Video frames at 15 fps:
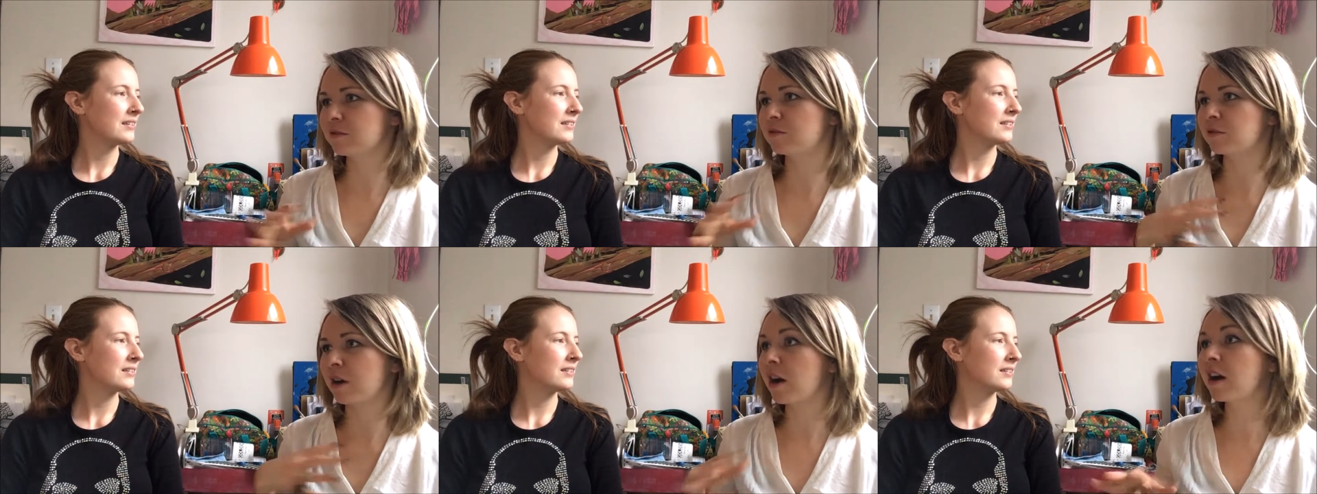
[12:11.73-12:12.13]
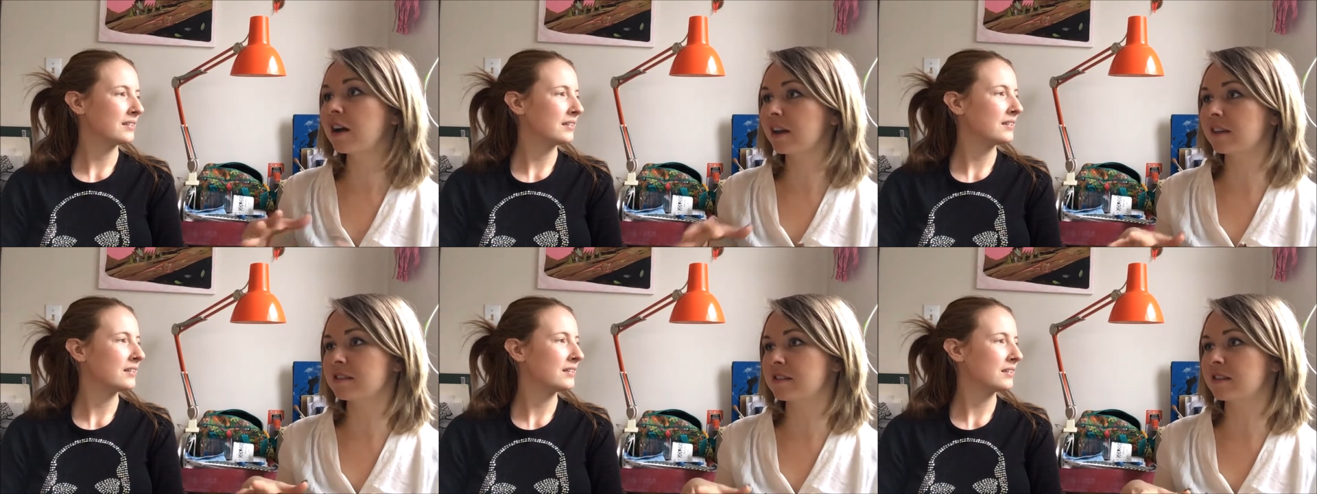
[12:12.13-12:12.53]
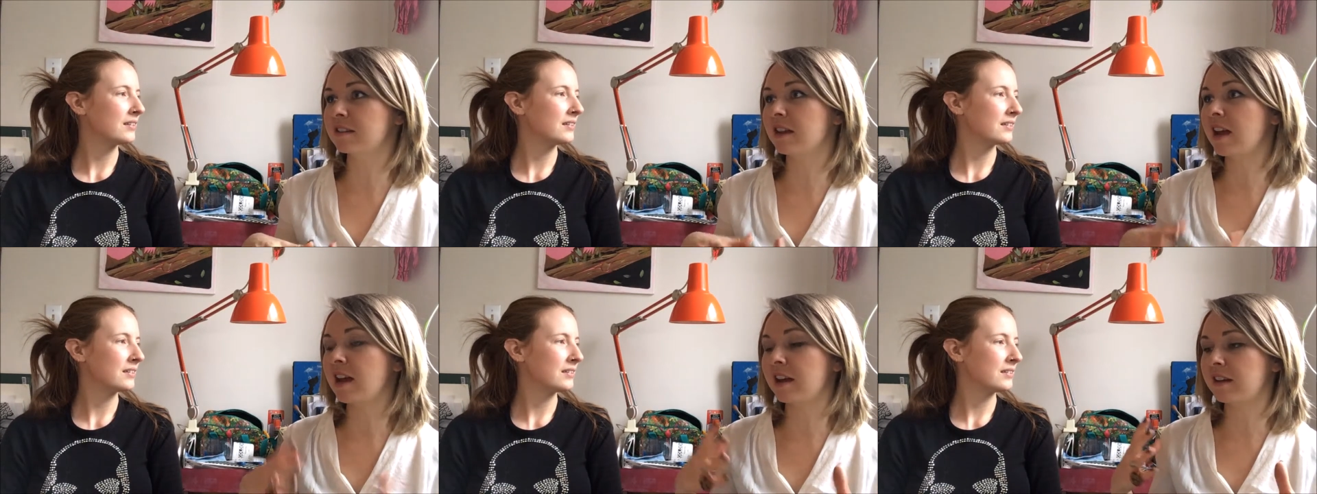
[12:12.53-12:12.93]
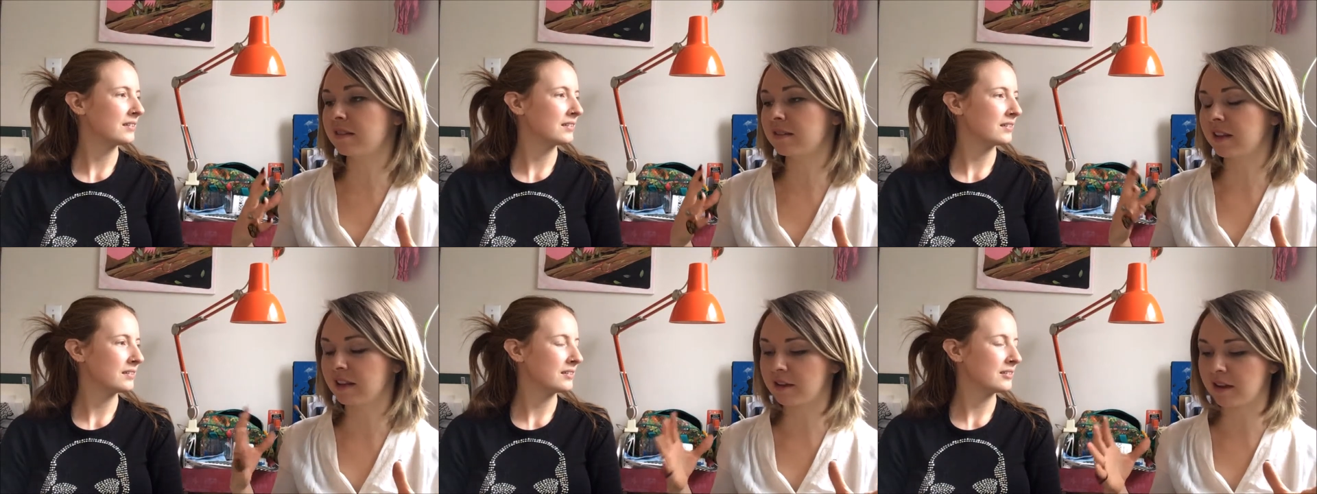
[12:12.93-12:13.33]
Speaker 1: drawings and yeah
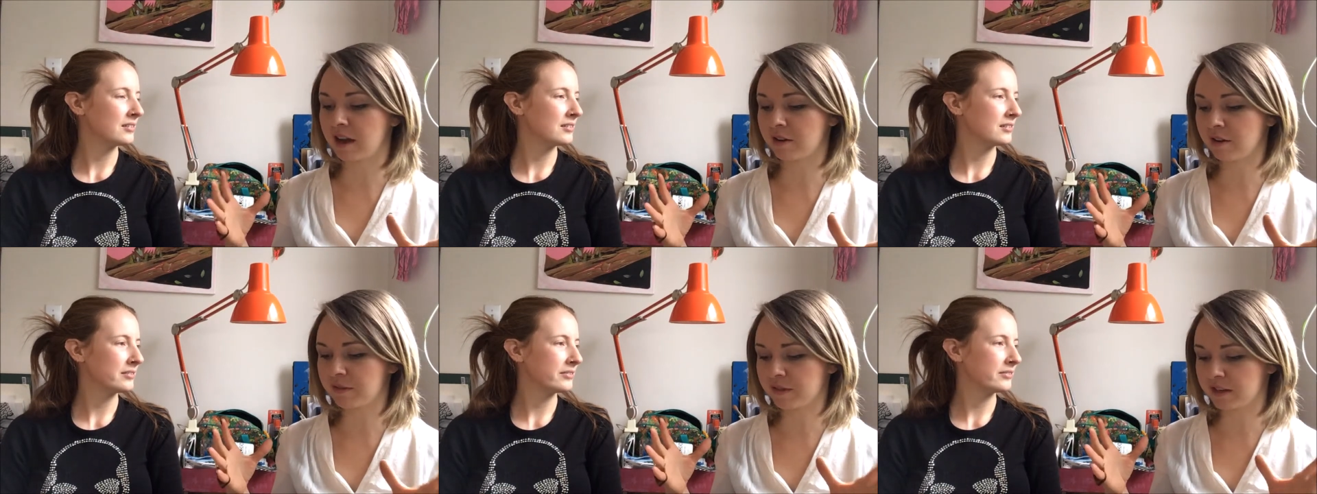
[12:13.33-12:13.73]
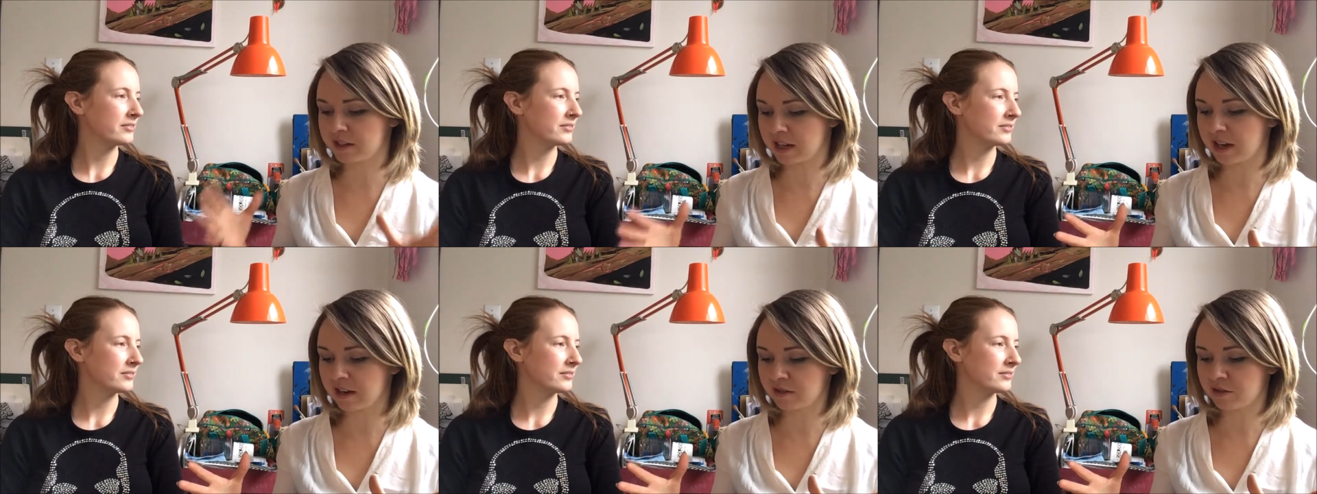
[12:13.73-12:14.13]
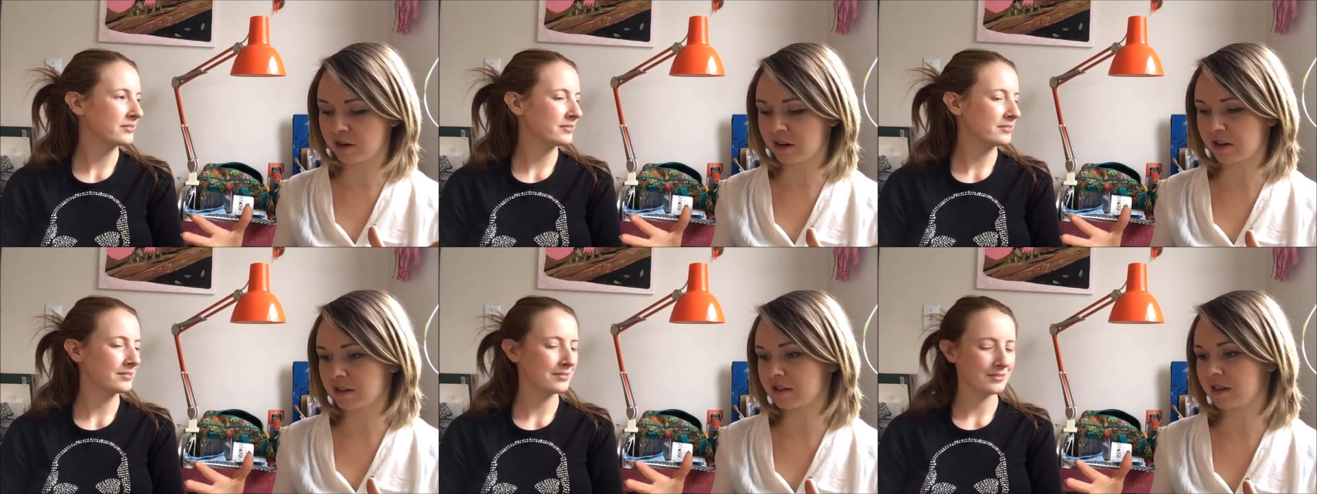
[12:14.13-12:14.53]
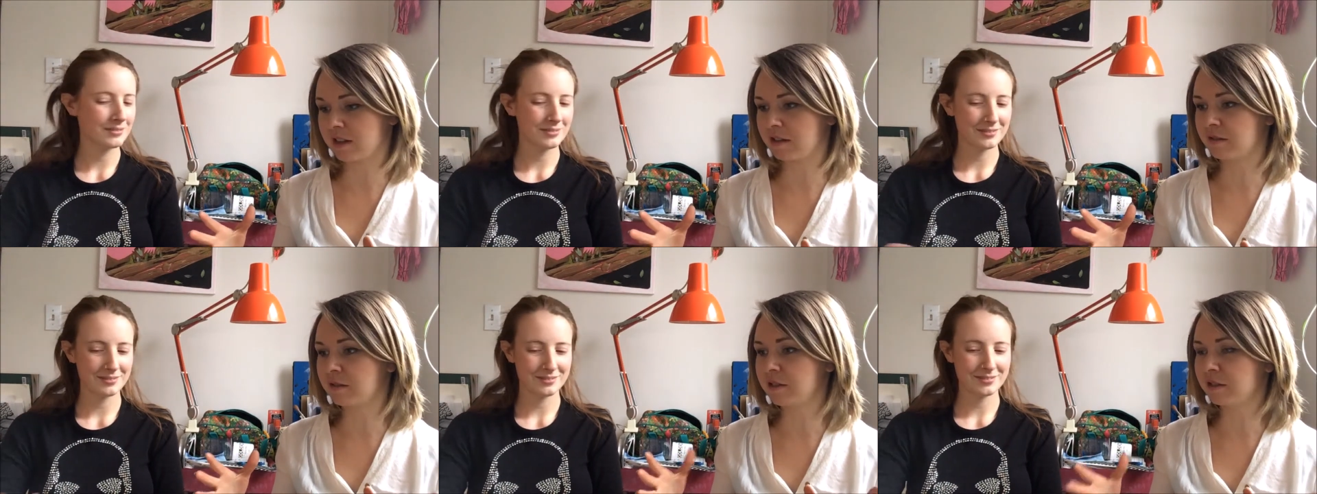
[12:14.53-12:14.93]
like out of the 10 drawings that
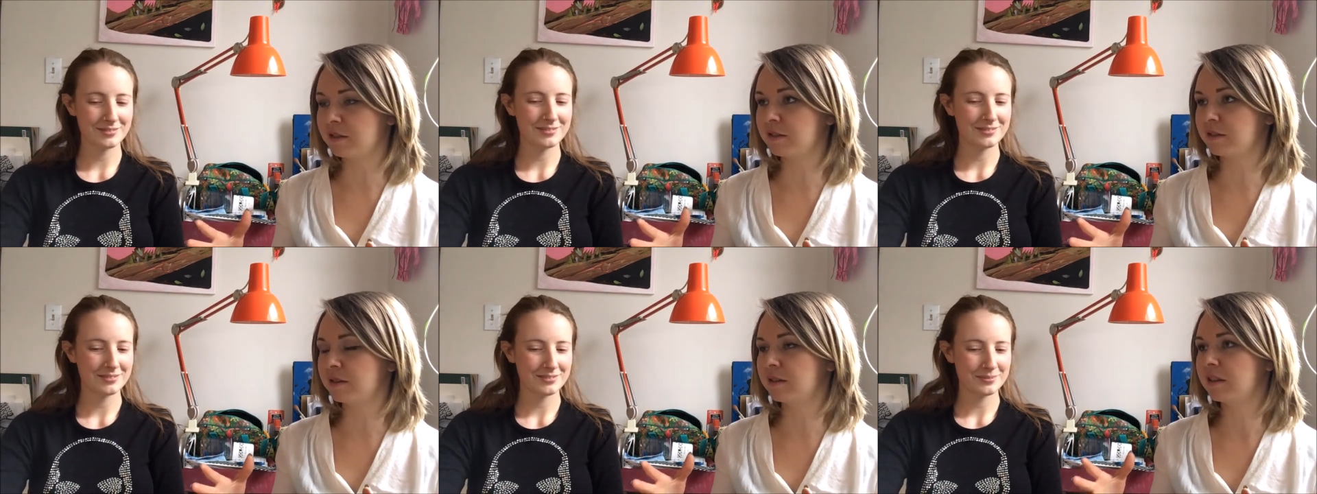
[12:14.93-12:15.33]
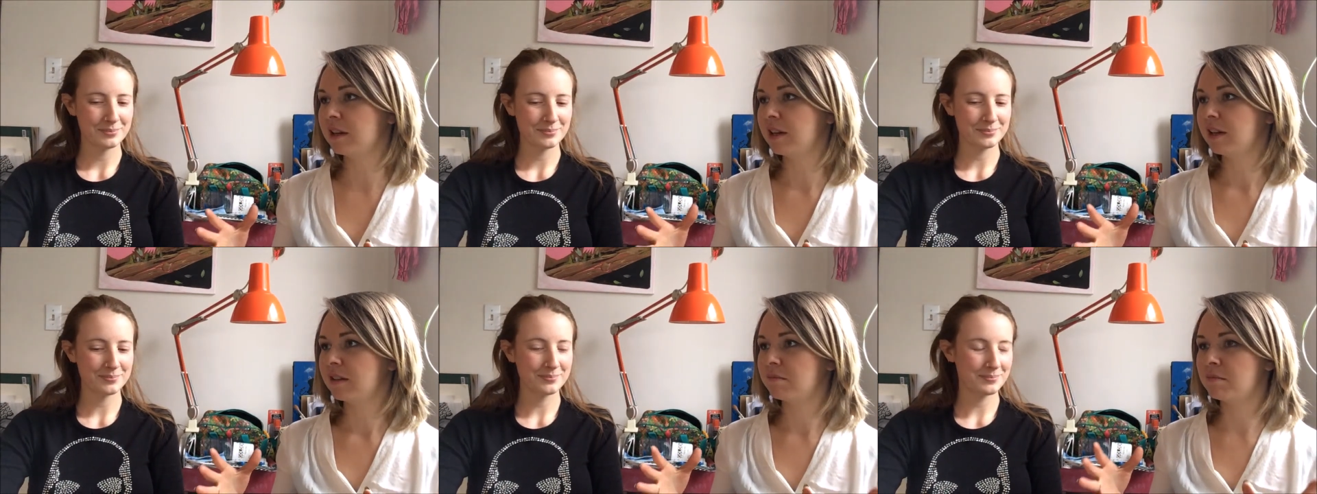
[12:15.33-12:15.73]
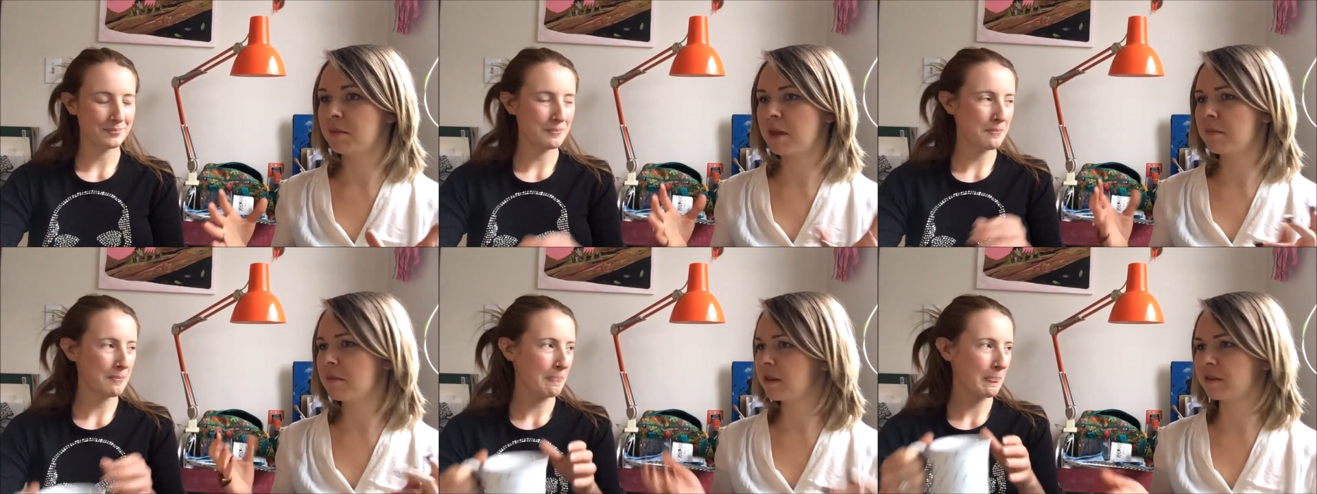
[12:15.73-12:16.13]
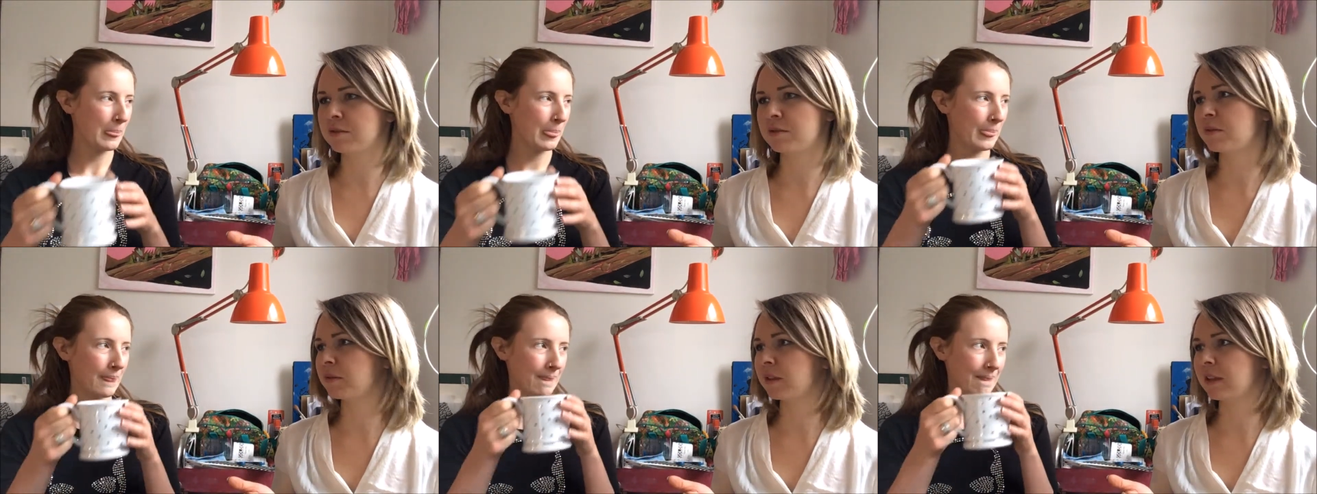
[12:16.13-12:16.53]
you do maybe
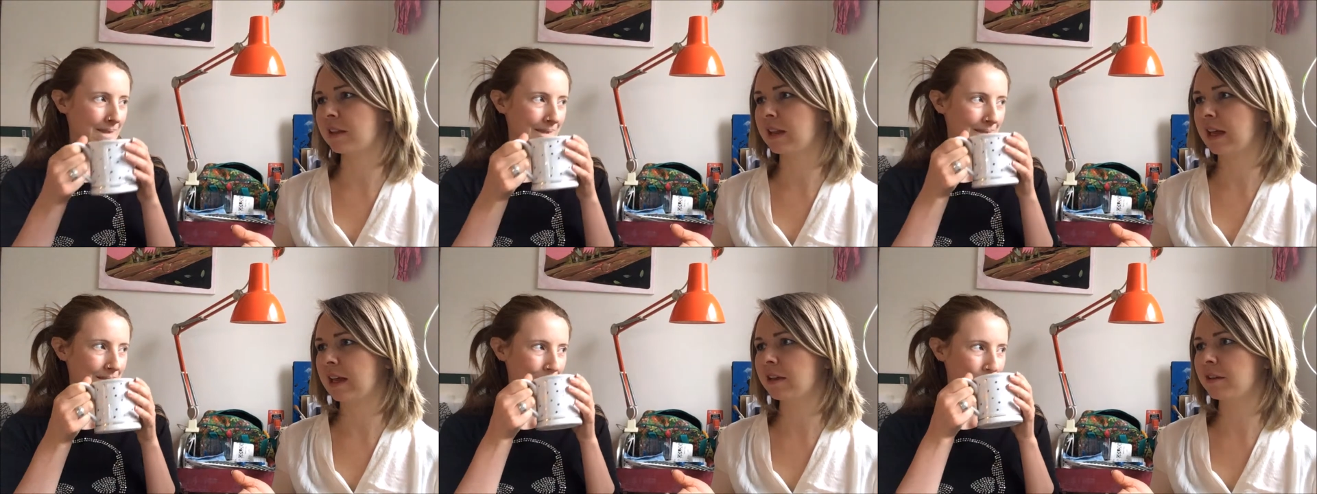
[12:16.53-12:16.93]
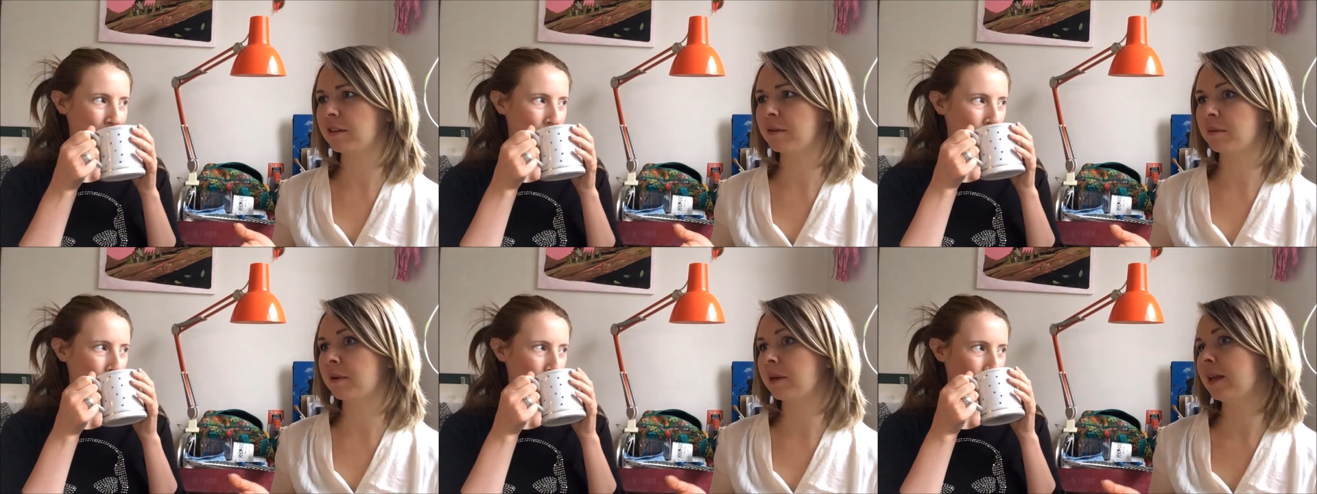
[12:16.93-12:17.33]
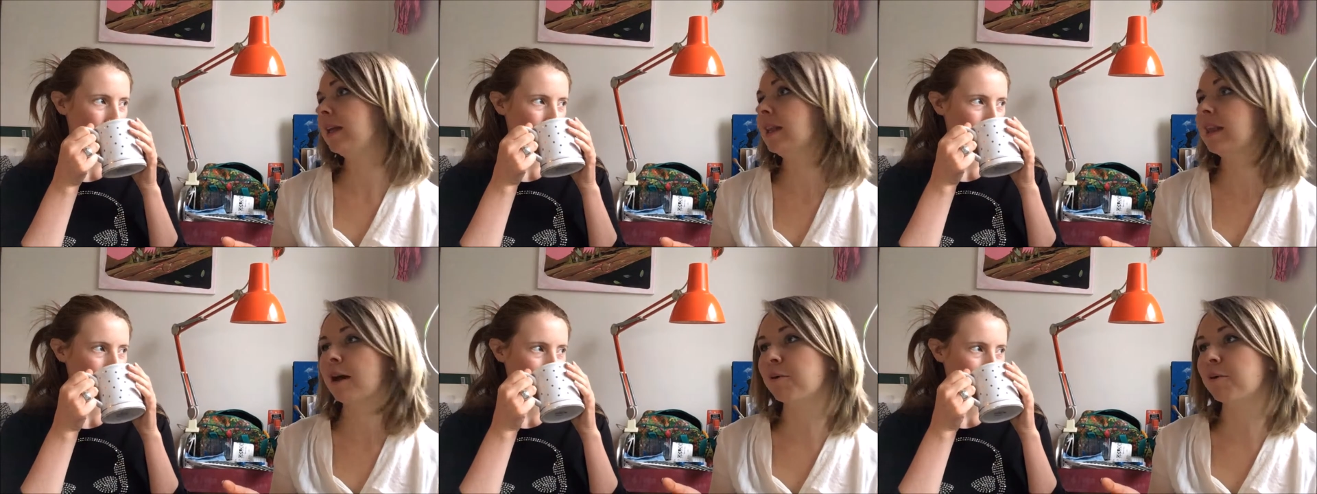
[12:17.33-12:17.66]
there's only like three